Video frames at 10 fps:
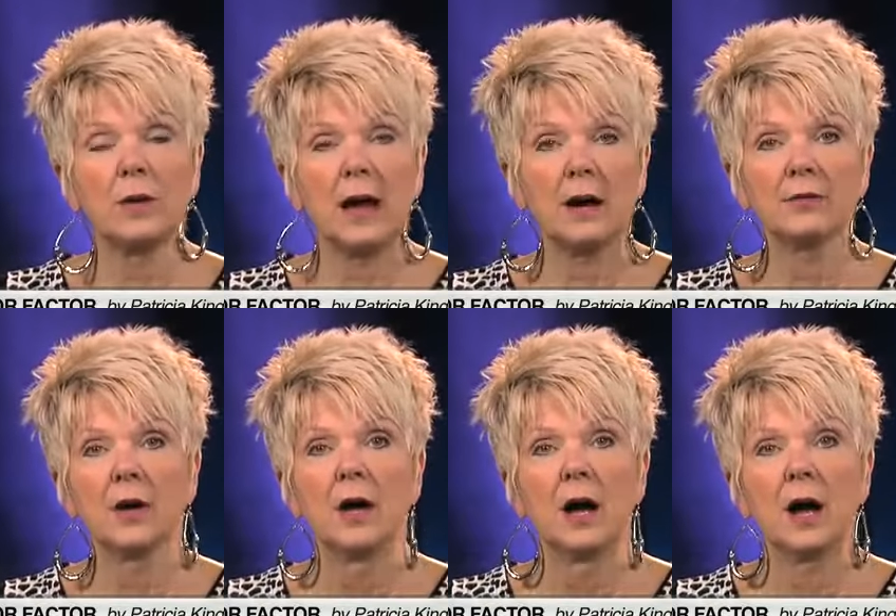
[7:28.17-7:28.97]
We have
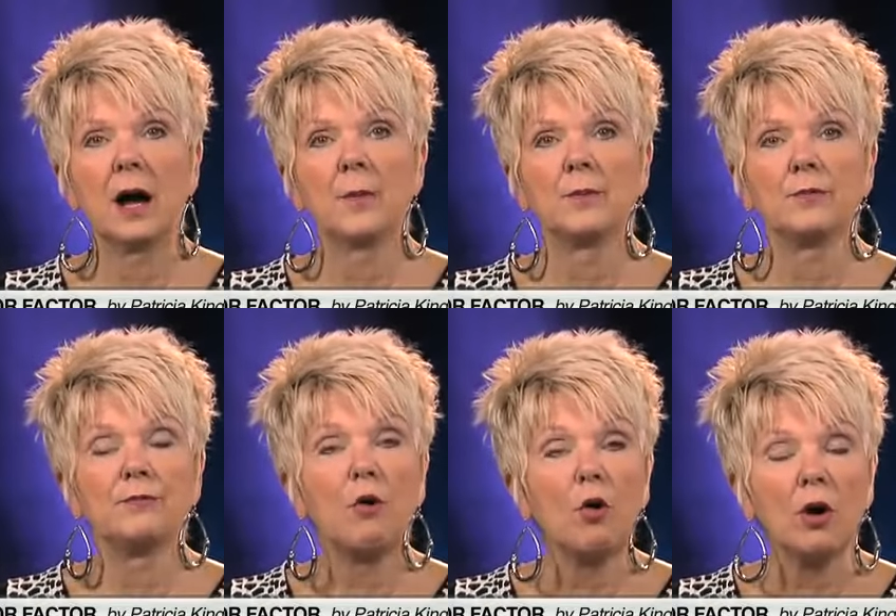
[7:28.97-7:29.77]
um,
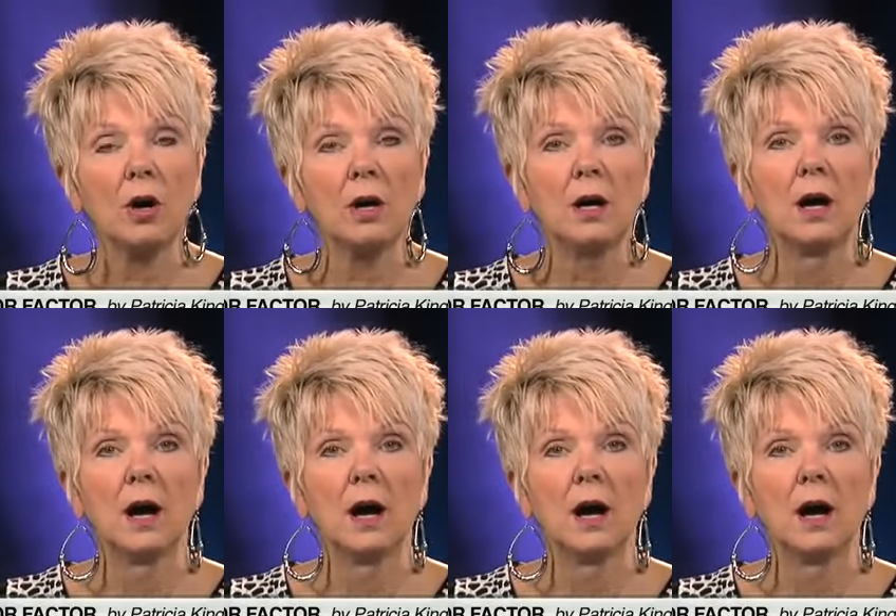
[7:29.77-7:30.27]
four.